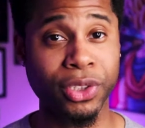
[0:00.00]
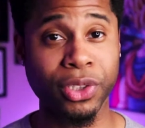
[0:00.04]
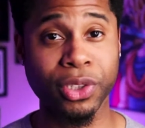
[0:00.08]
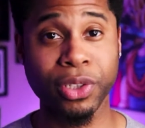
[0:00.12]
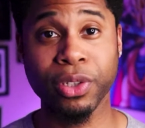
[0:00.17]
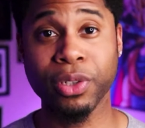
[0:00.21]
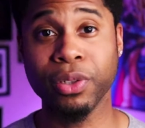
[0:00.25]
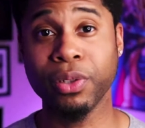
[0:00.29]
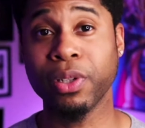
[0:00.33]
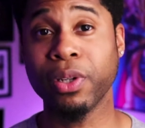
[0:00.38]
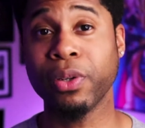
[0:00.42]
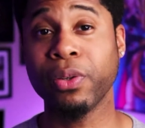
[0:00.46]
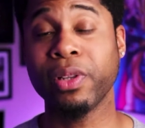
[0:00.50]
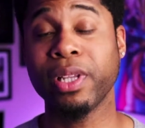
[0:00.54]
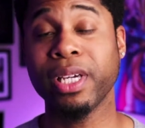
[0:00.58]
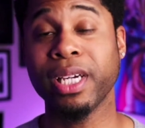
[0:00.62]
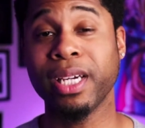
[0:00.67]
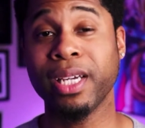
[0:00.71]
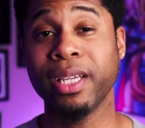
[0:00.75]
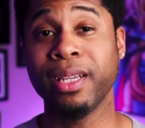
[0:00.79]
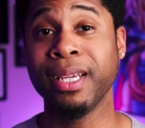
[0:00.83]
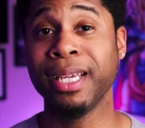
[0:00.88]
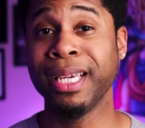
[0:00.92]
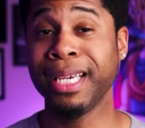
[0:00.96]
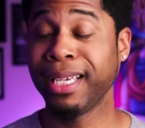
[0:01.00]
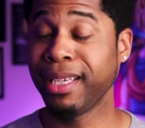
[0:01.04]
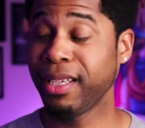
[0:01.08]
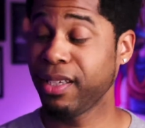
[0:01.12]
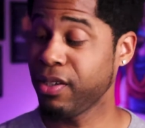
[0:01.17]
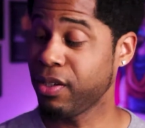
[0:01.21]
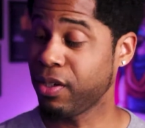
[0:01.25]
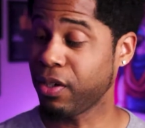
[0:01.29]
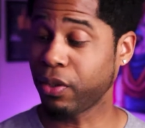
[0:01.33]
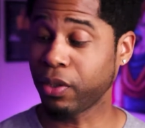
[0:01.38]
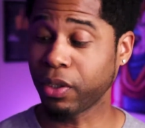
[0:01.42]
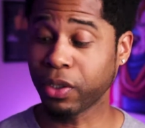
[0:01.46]
sure you know that.
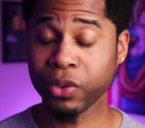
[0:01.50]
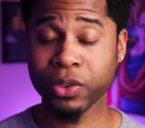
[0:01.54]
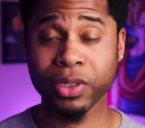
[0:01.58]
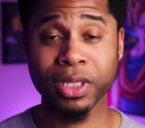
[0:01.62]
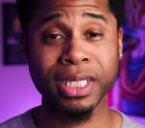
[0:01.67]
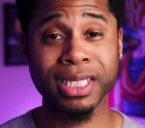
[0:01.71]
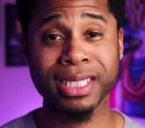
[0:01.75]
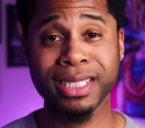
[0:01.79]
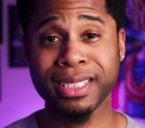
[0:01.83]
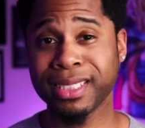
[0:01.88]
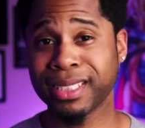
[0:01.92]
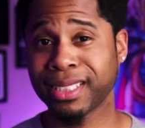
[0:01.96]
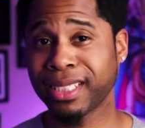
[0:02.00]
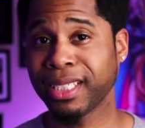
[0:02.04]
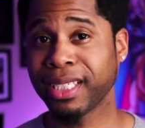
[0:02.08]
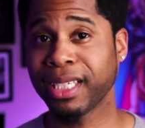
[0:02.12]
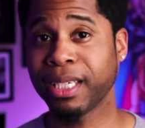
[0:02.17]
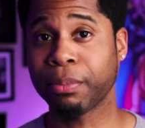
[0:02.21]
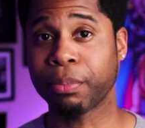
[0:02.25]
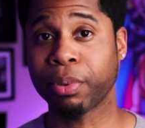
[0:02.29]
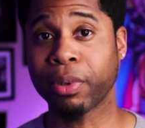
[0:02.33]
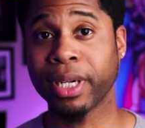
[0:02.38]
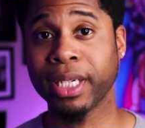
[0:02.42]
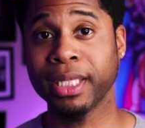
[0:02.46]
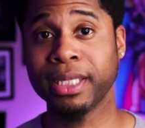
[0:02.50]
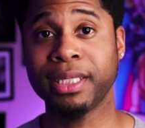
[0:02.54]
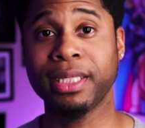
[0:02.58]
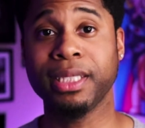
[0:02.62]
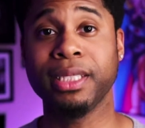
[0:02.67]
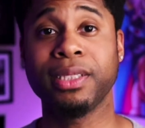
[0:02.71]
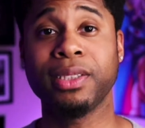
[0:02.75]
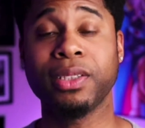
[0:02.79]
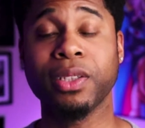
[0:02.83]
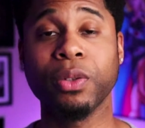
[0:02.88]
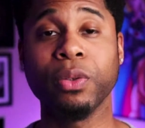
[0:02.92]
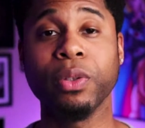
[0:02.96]
You know, those lenses can get
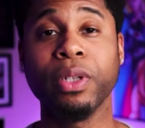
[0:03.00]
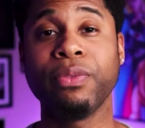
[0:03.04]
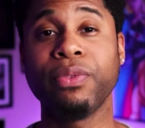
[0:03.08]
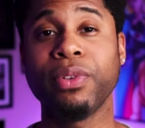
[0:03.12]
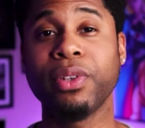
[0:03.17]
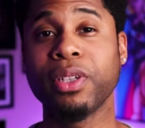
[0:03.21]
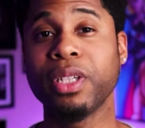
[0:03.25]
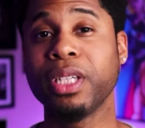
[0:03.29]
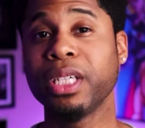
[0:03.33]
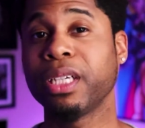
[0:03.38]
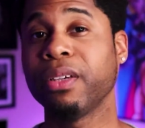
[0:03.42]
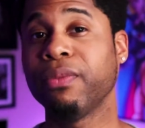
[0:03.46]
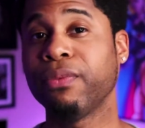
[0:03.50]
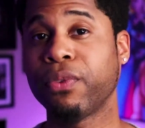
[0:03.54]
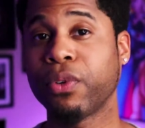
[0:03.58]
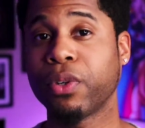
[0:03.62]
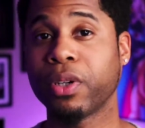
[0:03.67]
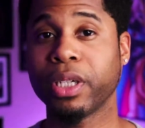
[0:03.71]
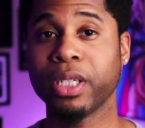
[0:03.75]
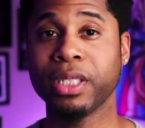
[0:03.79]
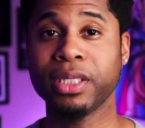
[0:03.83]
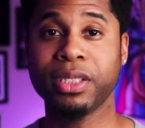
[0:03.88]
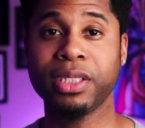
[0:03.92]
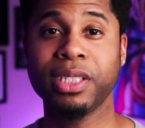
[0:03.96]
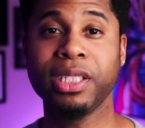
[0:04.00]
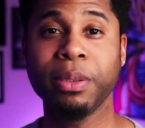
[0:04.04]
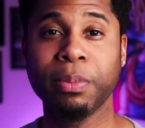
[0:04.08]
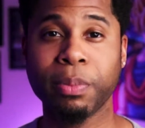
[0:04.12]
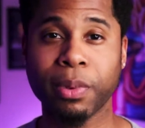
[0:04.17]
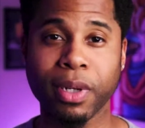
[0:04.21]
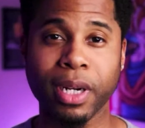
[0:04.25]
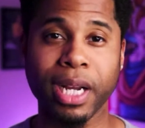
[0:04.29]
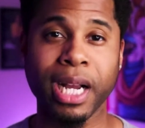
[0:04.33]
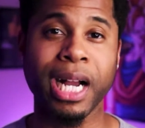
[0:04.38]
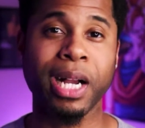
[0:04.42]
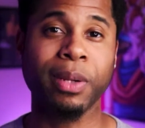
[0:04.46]
pricey. So if you're looking for a
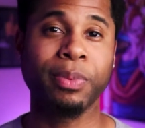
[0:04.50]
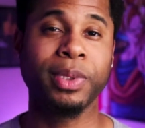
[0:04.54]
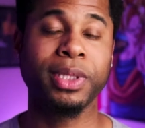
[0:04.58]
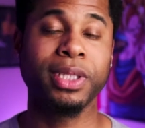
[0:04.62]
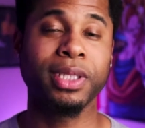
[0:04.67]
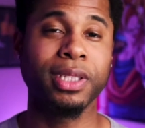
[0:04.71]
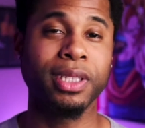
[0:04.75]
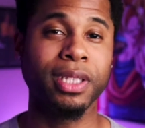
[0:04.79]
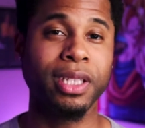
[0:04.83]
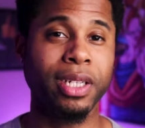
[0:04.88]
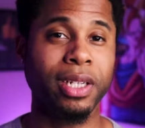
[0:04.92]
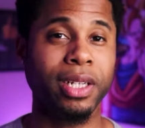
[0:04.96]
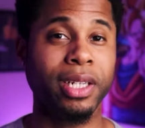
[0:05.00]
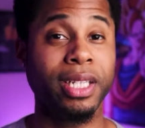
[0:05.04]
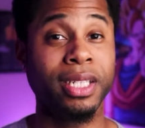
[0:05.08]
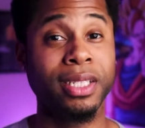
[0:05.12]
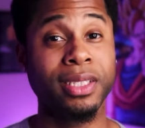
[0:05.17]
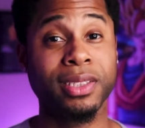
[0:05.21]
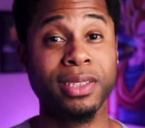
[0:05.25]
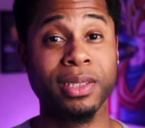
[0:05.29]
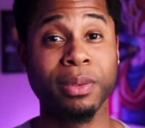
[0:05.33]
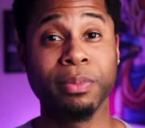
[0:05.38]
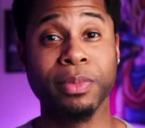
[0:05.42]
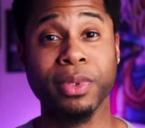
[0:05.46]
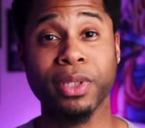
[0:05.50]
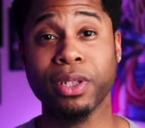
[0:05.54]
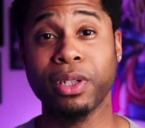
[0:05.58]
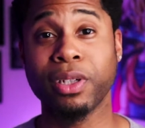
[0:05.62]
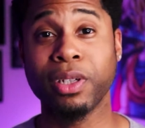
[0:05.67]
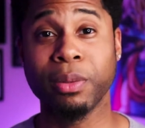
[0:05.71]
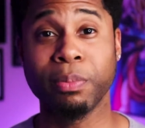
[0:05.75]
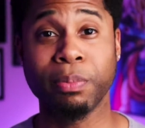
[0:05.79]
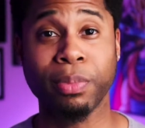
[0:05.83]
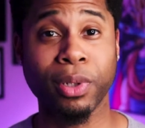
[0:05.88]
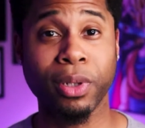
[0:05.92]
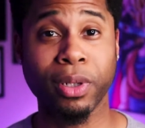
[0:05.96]
cheaper option, there is some
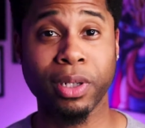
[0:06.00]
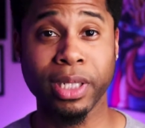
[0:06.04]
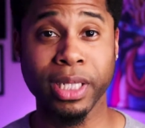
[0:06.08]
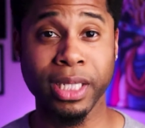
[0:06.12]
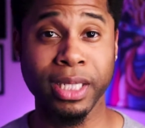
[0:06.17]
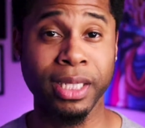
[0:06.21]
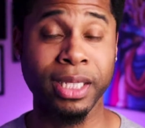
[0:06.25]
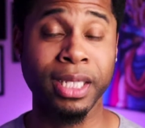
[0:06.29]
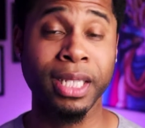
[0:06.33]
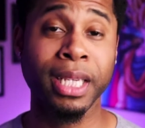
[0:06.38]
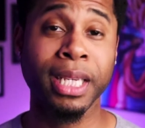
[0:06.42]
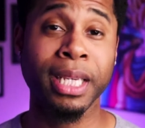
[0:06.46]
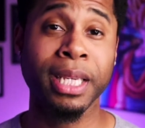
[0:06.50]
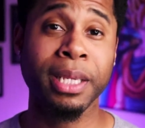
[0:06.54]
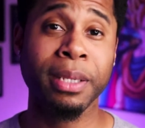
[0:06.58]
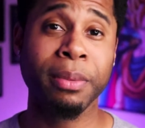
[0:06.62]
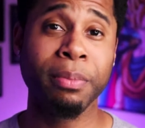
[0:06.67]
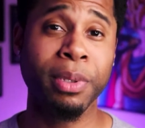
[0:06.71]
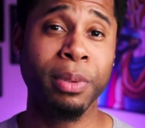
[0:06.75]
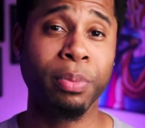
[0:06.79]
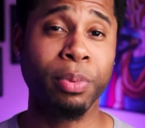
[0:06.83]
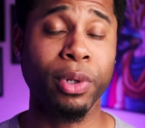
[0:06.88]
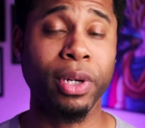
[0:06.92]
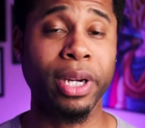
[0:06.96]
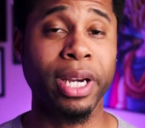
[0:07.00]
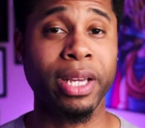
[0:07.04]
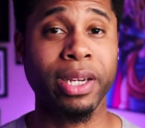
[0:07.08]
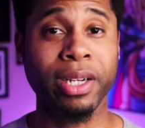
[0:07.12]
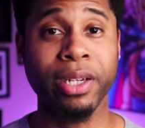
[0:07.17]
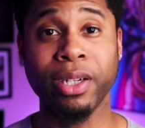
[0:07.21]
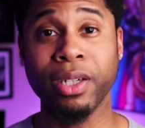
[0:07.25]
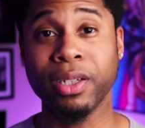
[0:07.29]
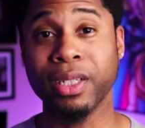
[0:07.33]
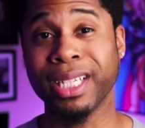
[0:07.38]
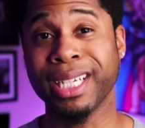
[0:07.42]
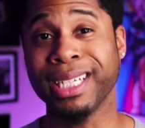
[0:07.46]
third-party people out
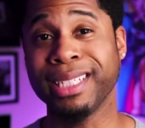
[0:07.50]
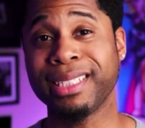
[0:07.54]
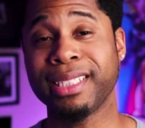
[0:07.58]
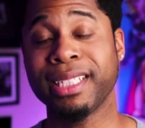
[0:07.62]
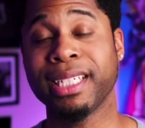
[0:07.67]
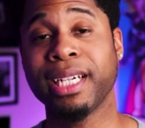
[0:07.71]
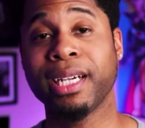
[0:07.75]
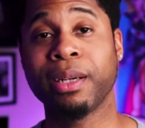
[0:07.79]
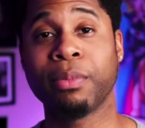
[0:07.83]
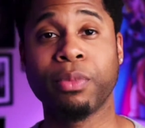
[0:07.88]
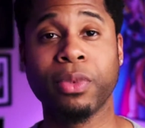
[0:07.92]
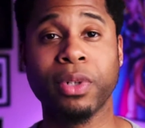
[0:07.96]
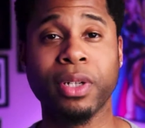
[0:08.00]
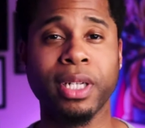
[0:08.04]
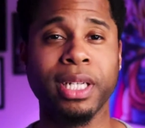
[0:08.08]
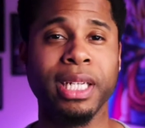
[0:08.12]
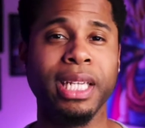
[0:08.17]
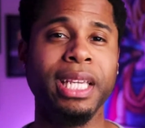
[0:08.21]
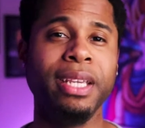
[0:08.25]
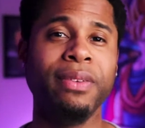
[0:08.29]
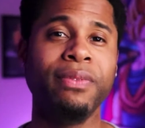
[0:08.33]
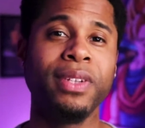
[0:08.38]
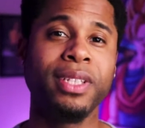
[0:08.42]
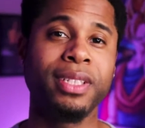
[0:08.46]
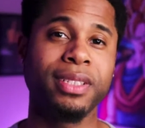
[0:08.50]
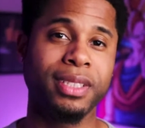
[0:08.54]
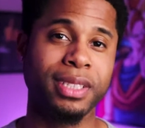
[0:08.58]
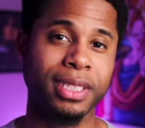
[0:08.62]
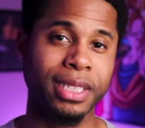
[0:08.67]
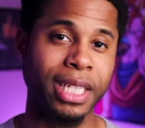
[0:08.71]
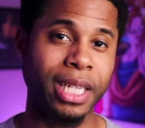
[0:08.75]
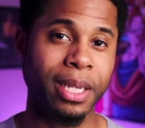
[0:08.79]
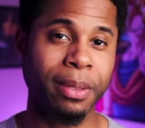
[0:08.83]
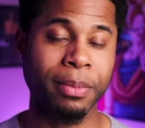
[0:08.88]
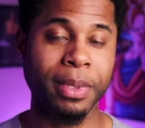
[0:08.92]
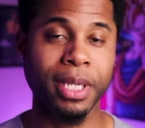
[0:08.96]
here like Tamron, even
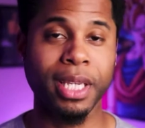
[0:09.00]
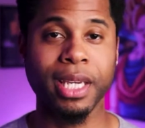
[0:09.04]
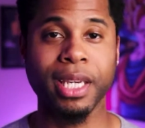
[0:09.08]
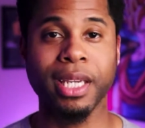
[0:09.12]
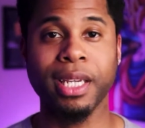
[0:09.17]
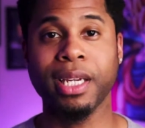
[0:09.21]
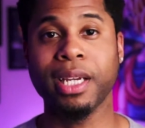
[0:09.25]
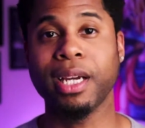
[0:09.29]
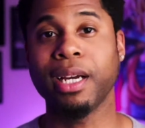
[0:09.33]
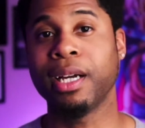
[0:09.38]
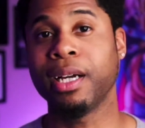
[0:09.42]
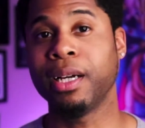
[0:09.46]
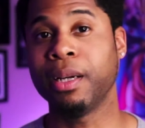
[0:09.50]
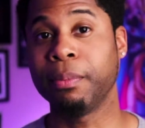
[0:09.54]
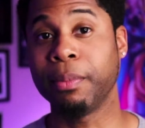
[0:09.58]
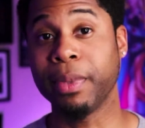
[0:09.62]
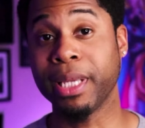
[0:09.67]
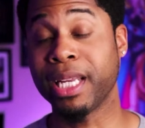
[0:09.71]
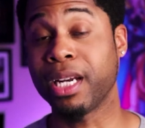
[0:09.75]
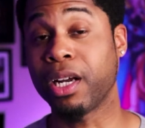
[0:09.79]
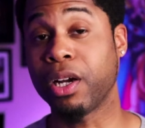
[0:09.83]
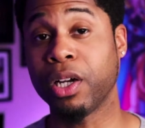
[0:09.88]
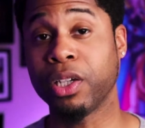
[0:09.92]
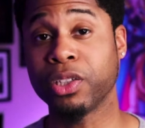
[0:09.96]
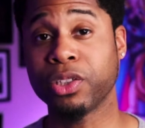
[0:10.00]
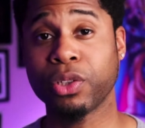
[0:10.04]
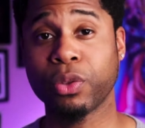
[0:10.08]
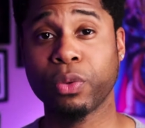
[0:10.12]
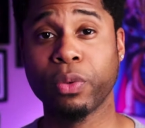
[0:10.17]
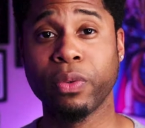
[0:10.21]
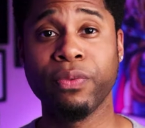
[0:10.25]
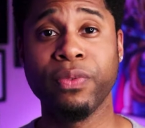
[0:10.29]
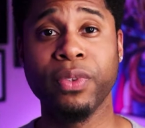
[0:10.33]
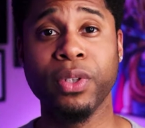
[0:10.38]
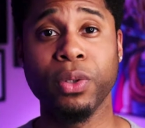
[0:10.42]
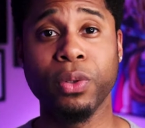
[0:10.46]
Samyang, and I also
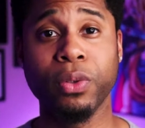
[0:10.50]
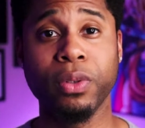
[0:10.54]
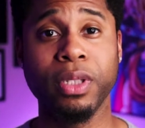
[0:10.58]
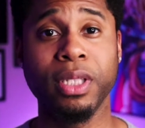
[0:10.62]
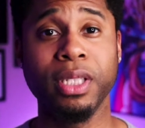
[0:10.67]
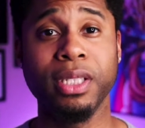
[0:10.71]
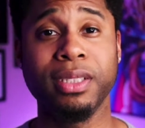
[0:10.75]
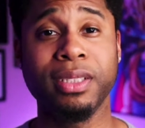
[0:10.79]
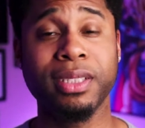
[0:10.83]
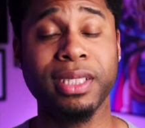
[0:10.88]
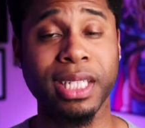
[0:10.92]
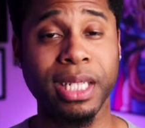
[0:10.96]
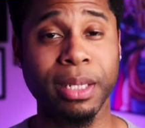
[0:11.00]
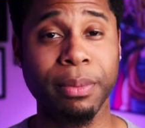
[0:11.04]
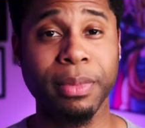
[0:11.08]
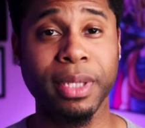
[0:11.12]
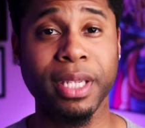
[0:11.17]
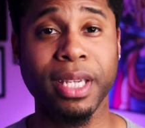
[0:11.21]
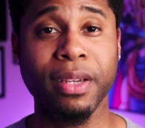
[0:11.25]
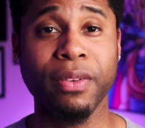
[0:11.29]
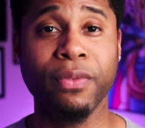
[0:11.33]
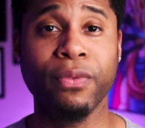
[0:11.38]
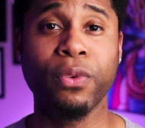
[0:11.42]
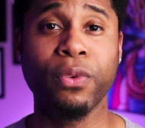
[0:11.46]
reviewed the Samyang